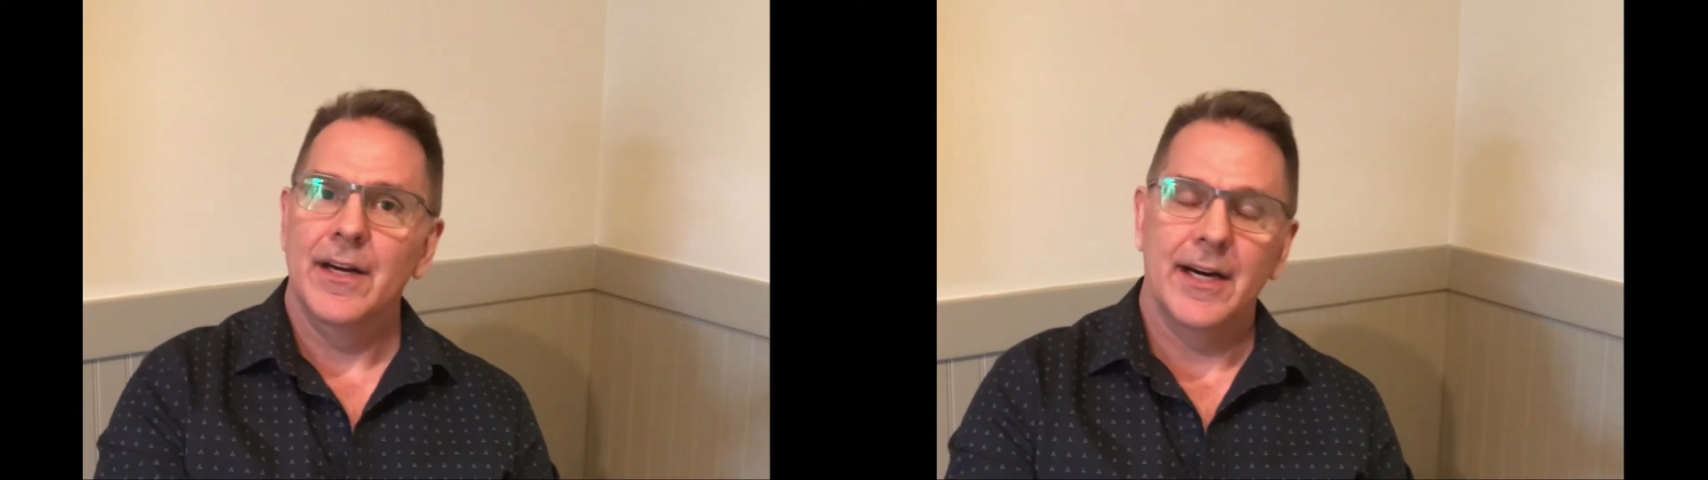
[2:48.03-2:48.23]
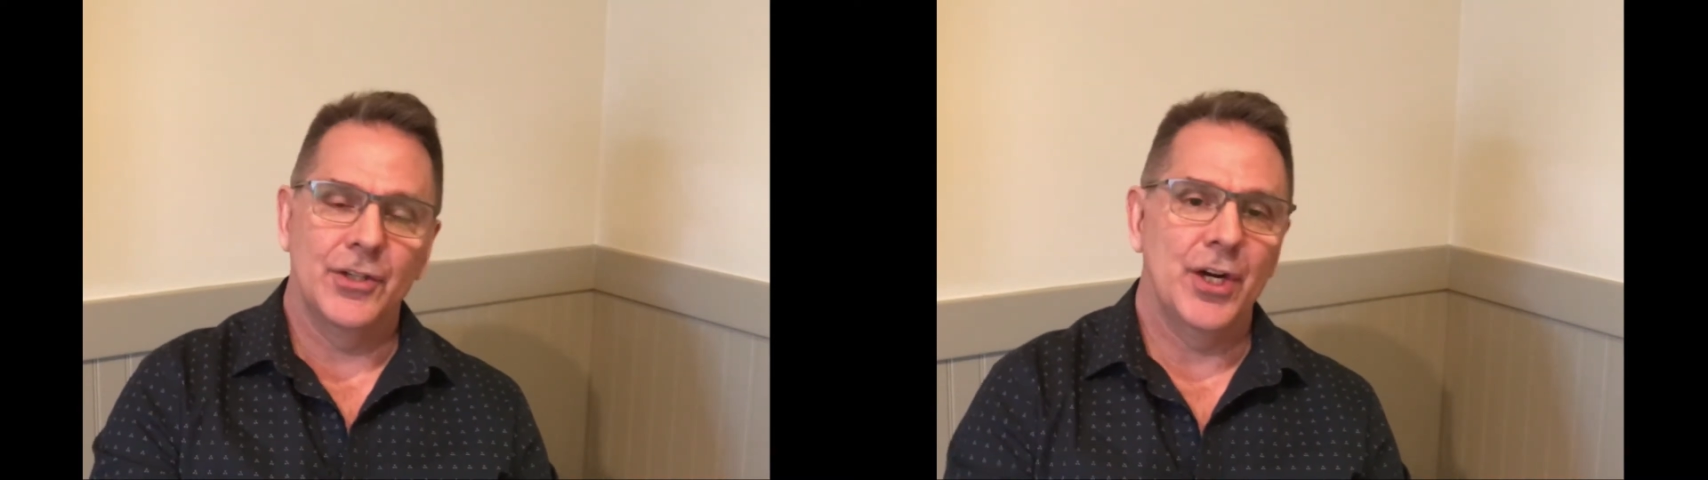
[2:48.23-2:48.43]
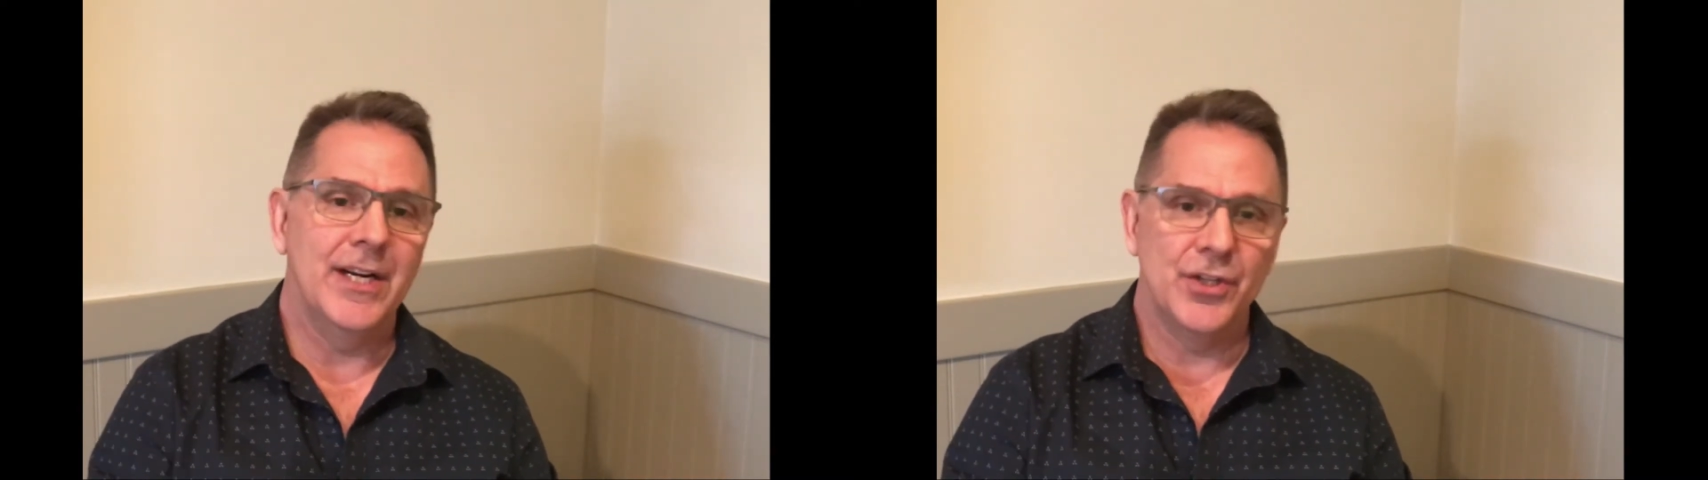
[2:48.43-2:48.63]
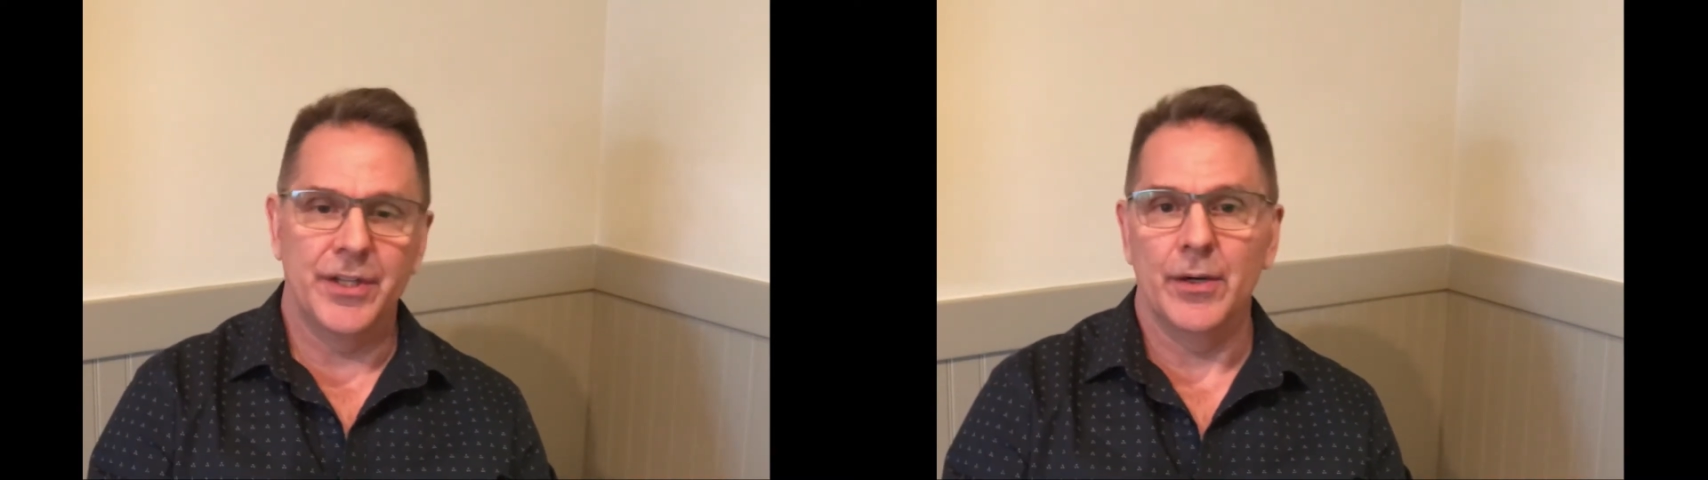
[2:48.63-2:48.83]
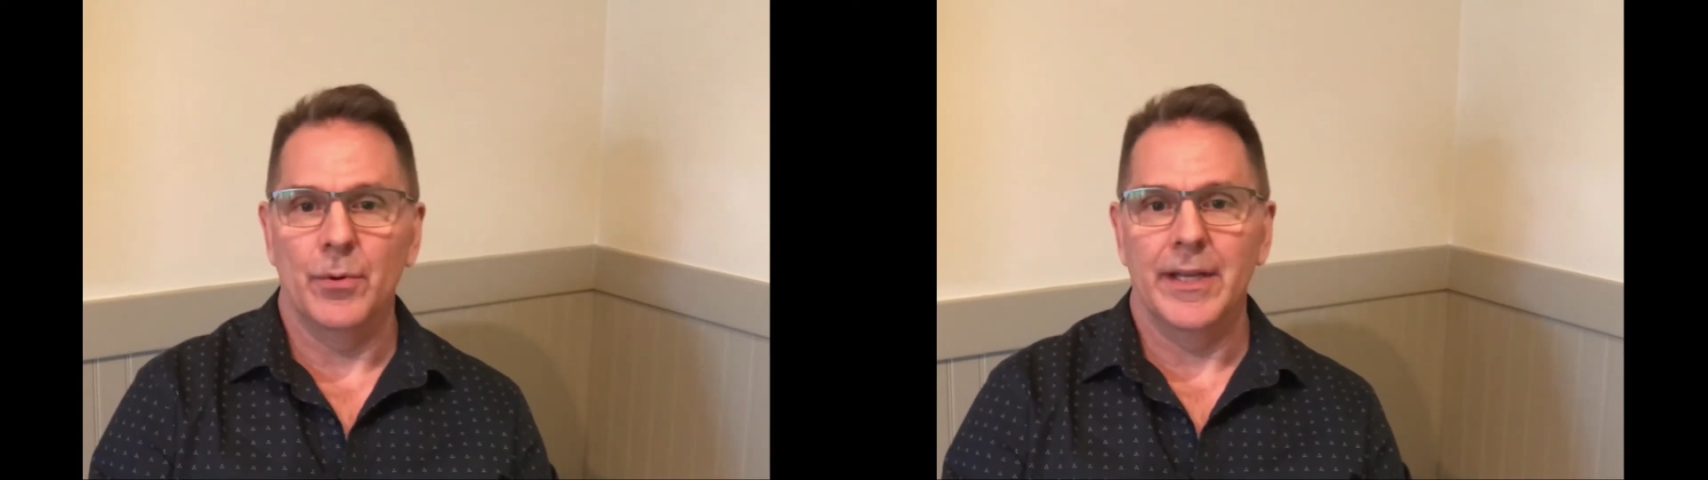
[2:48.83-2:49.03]
a change in
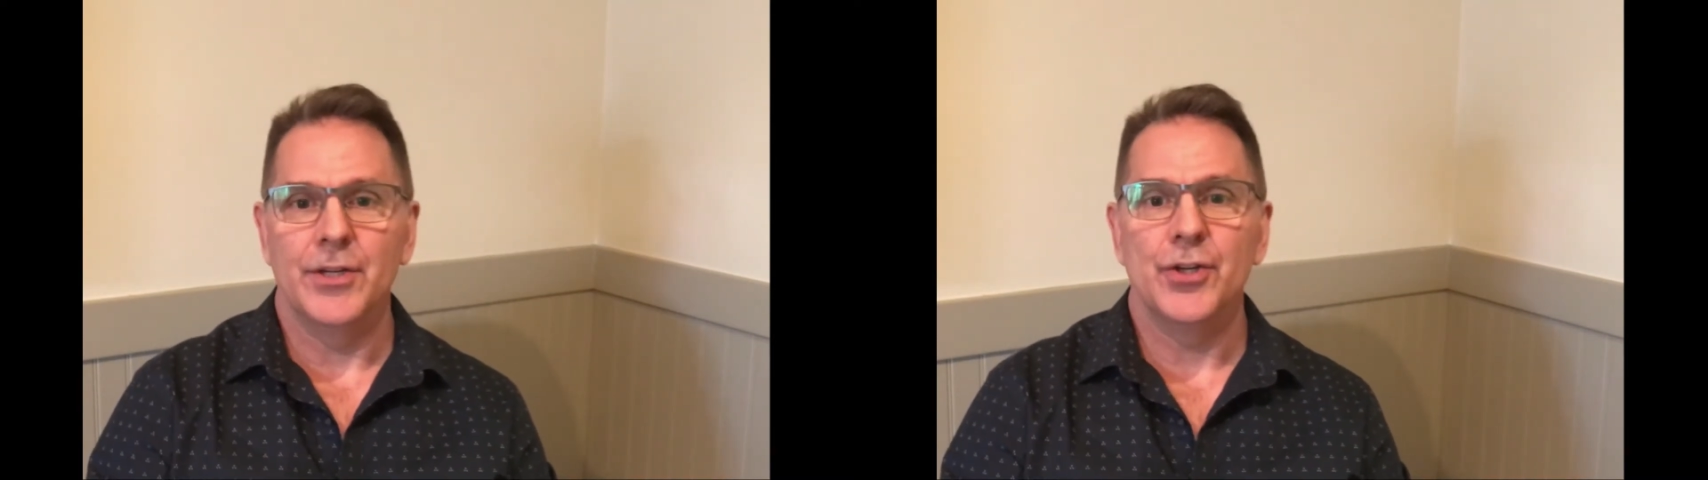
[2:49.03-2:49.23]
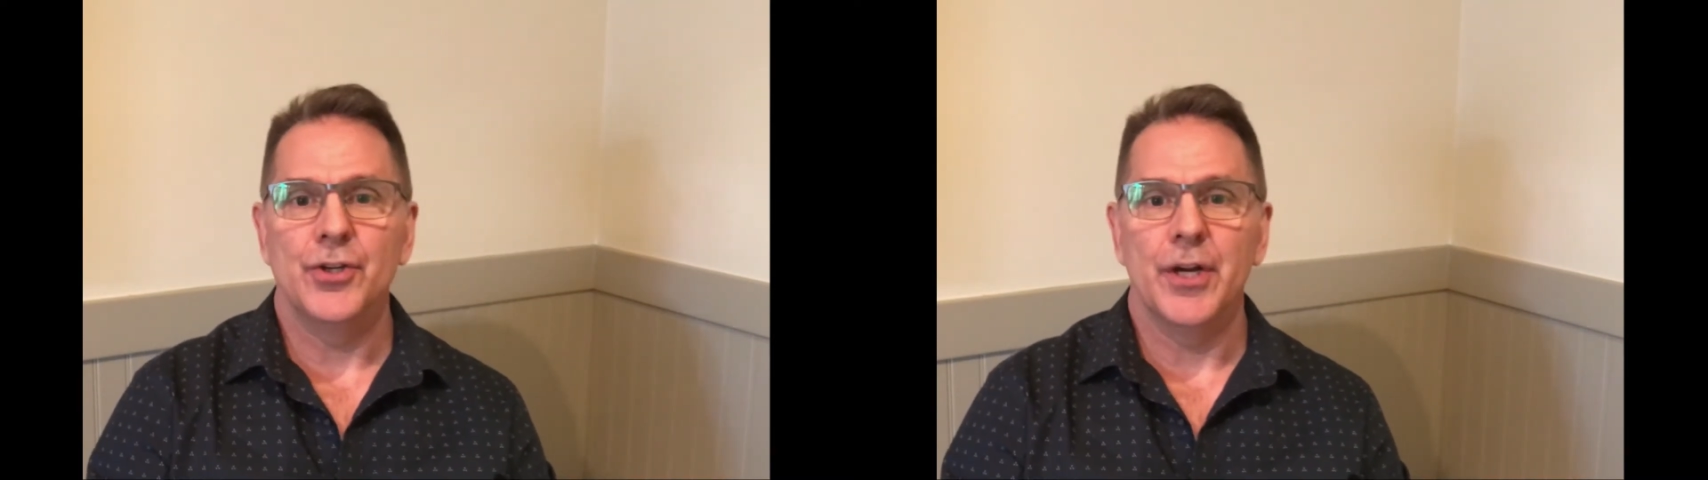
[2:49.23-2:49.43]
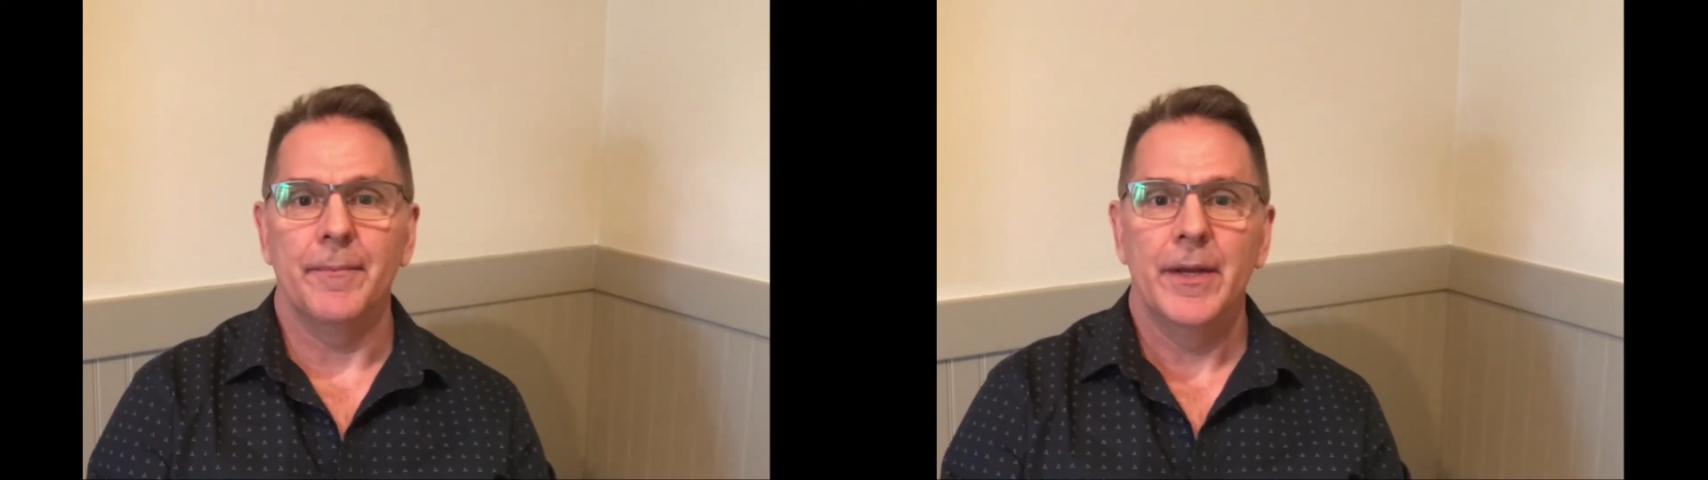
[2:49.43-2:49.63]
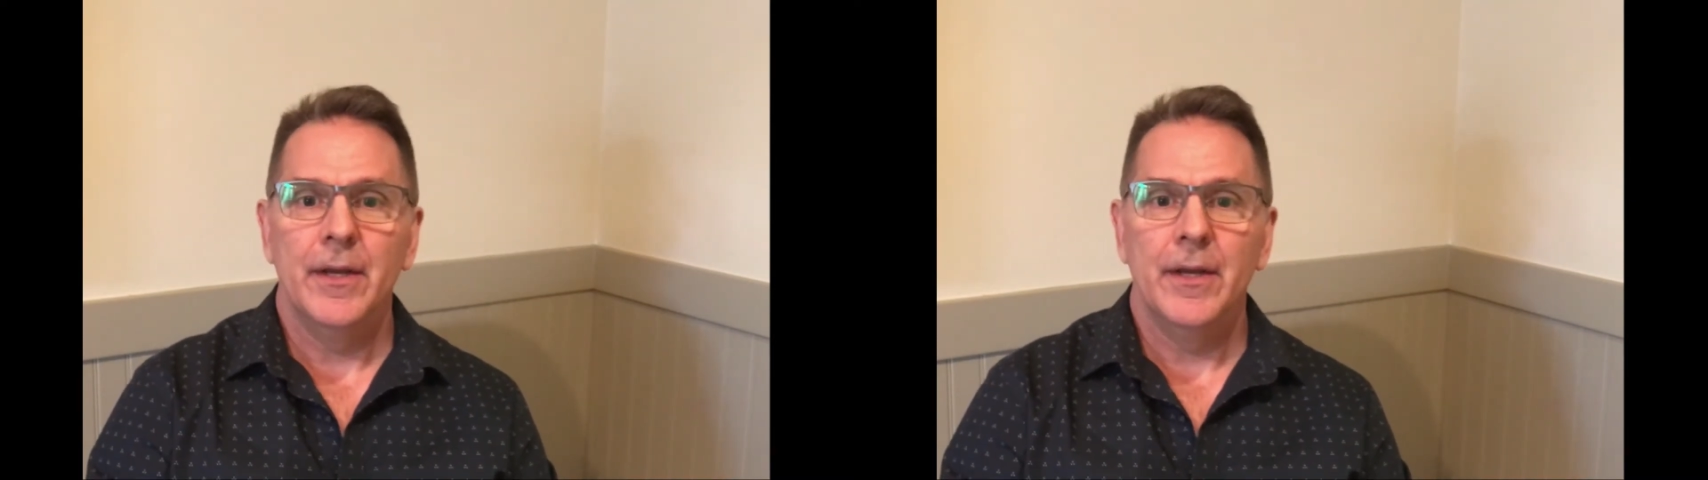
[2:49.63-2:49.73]
their relationship.